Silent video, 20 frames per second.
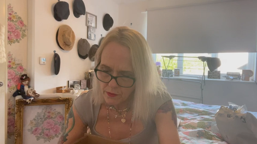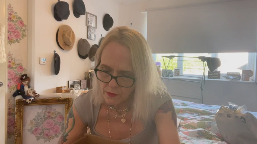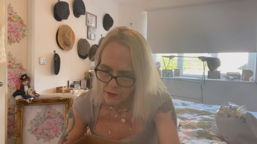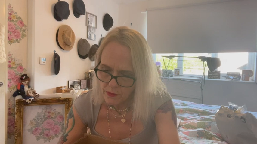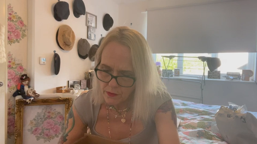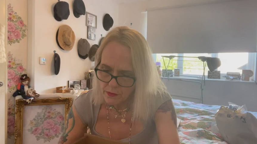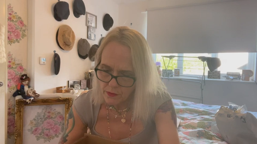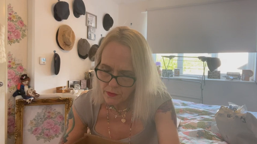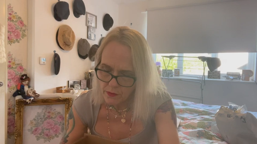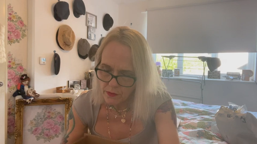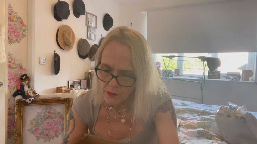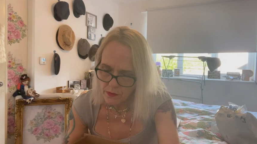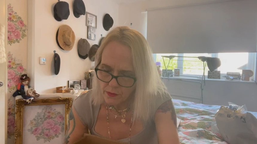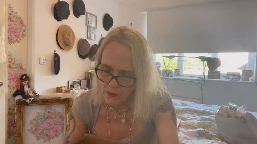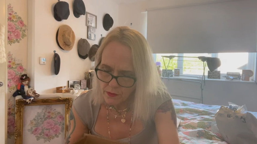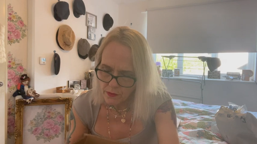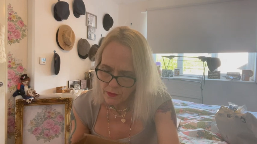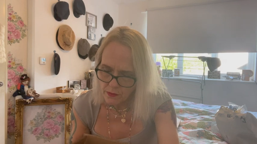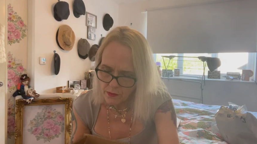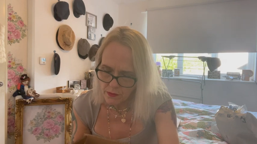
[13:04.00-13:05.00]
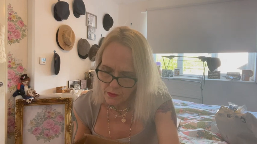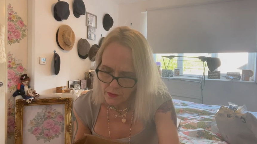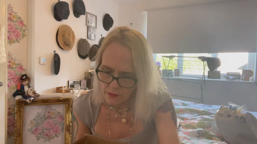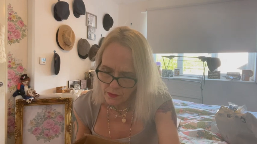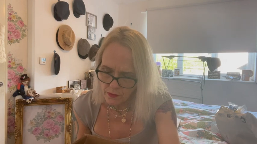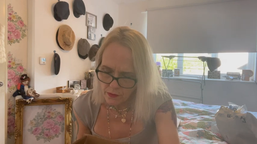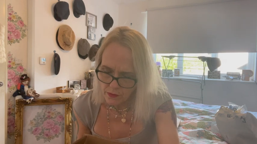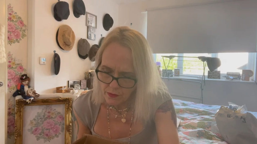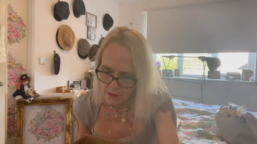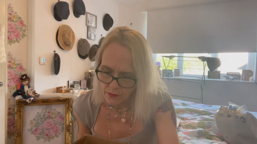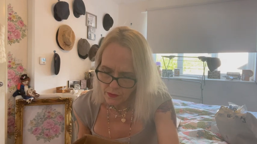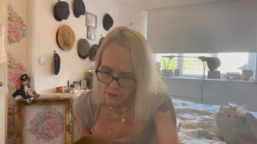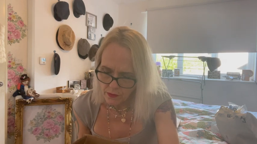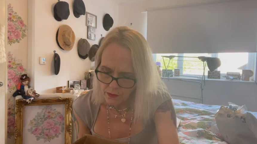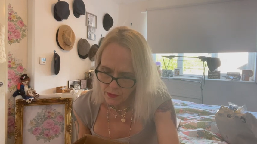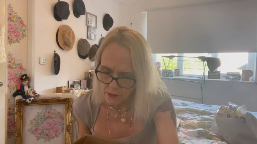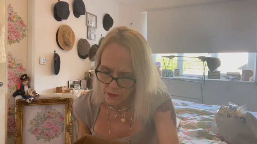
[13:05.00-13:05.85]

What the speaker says: Nothing is said.